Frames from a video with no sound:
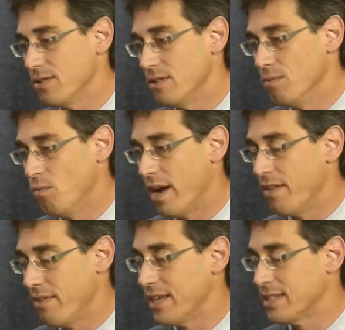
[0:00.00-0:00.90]
One of
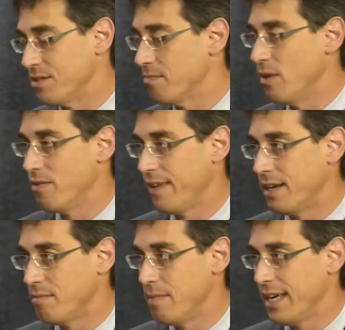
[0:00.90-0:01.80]
the things that has
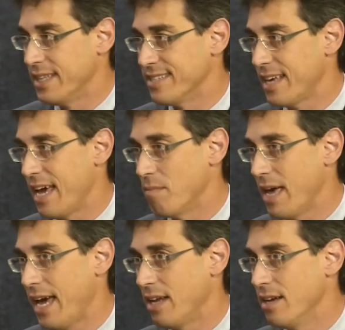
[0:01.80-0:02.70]
motivated me in this
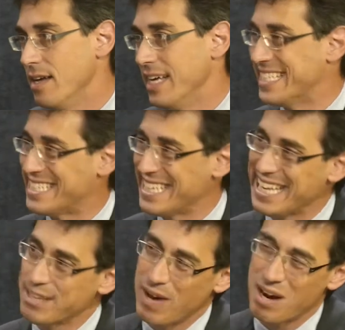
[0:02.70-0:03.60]
campaign is
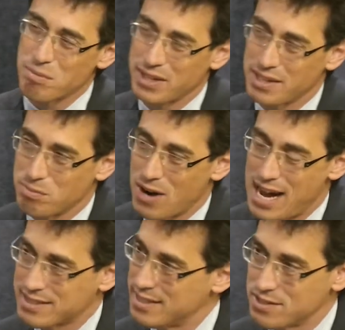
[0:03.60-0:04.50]
seeing the way our political
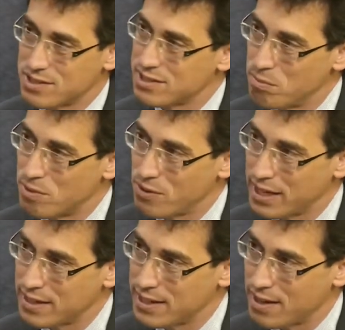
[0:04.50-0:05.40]
process is so
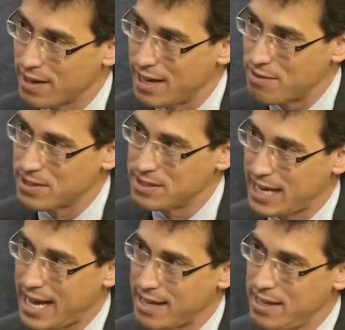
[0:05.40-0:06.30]
broken in our country
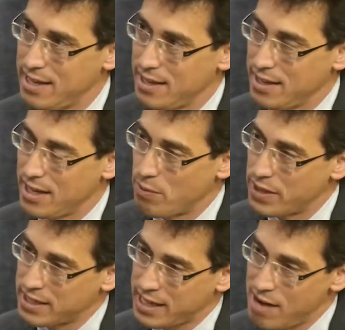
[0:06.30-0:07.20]
today. When
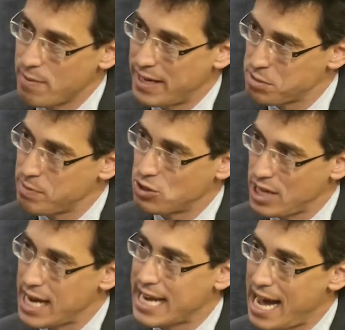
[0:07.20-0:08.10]
the government has been
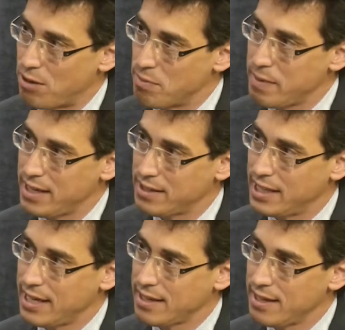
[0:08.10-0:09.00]
shut down
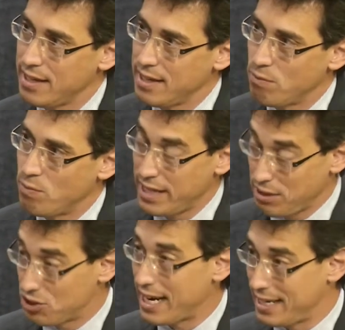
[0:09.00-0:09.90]
repeatedly, when they
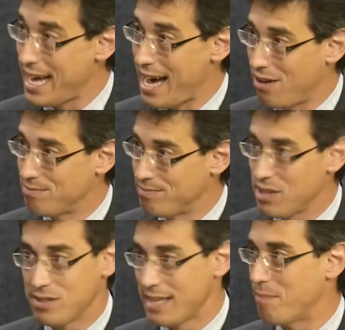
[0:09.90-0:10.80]
shut it down, they
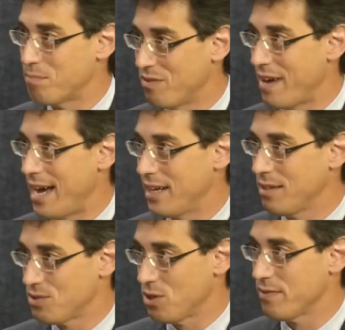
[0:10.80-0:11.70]
stop
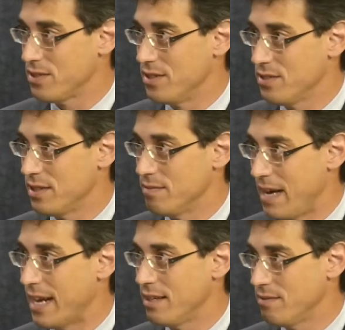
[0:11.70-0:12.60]
providing services to
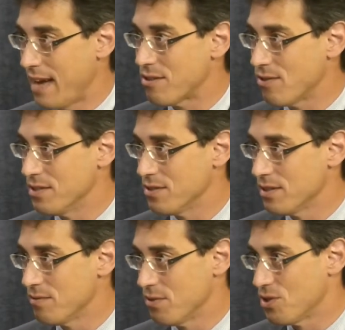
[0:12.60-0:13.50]
many veterans
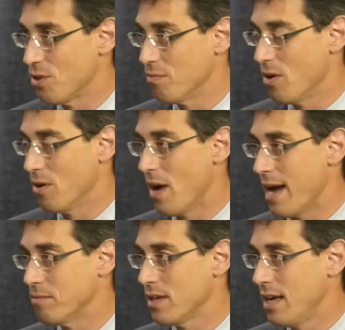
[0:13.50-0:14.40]
for certain
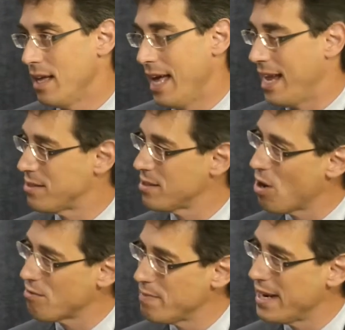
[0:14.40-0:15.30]
programs. And it's
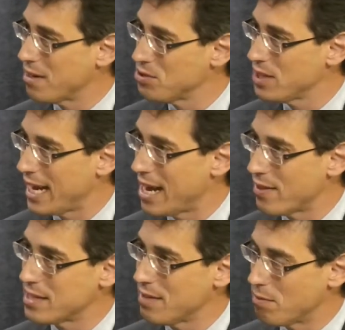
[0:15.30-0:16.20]
hard for me to understand how
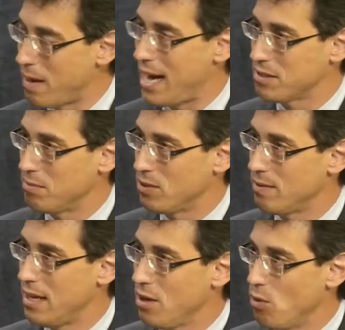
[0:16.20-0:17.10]
that's even possible.
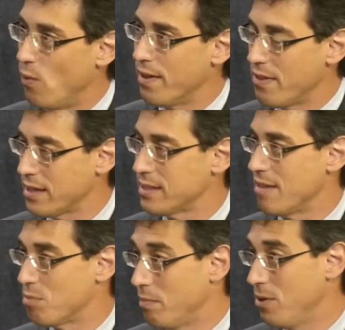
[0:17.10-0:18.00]
One of the things
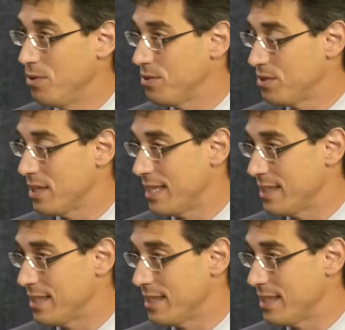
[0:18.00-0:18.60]
I've proposed is that the